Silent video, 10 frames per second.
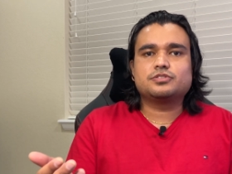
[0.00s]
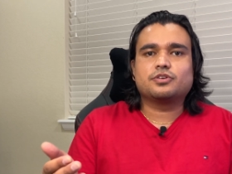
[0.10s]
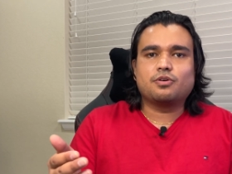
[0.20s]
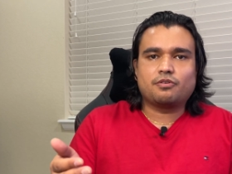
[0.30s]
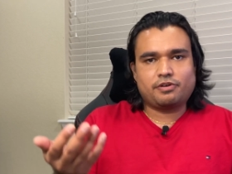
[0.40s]

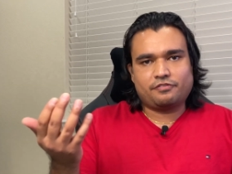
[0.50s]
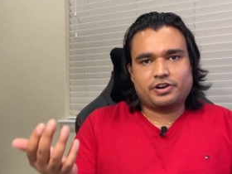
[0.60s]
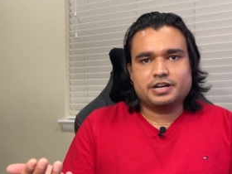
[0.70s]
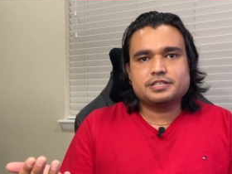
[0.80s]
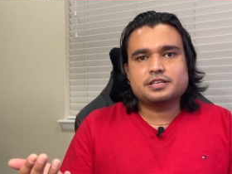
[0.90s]
go
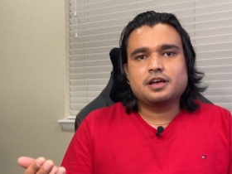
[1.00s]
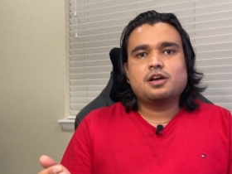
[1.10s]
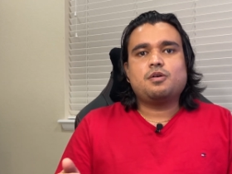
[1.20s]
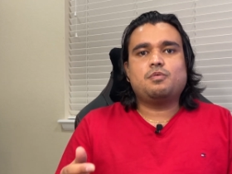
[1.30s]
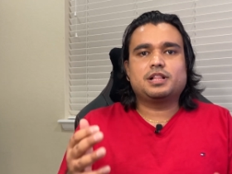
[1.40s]
reverse
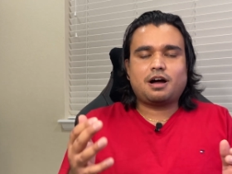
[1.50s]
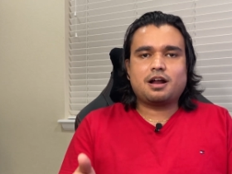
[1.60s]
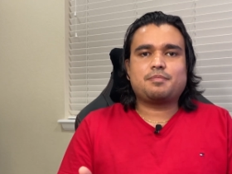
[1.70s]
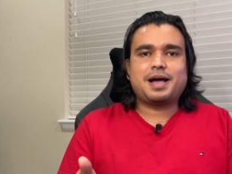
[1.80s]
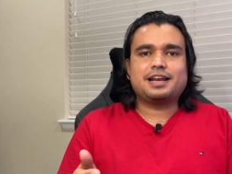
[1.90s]
while the
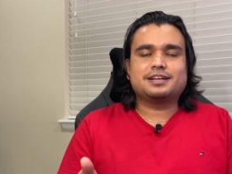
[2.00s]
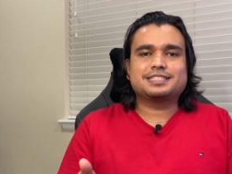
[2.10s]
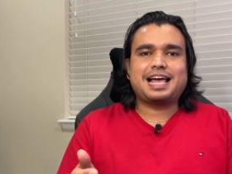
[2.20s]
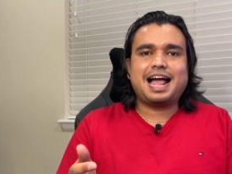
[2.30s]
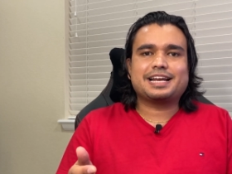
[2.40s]
Autopilot
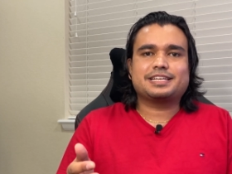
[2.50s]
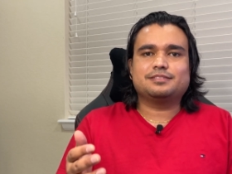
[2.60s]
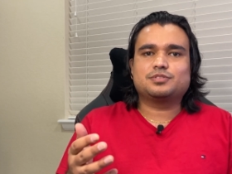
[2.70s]
is active.